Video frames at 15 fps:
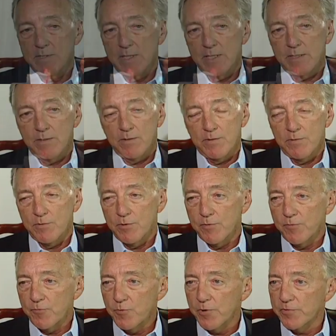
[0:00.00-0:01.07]
like the third or
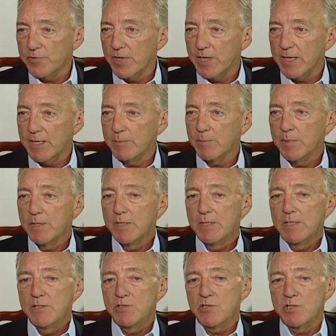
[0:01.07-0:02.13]
fourth time
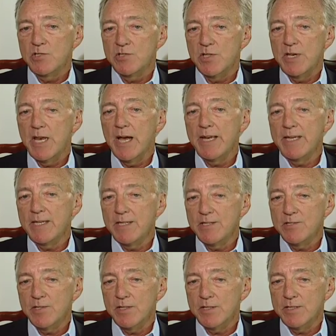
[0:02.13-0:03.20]
since the
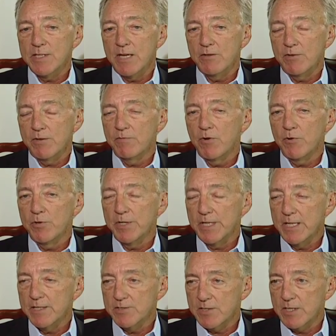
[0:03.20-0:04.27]
90s that the town had voted
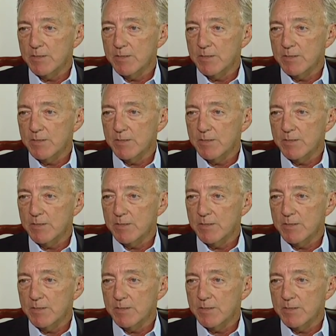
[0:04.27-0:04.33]
against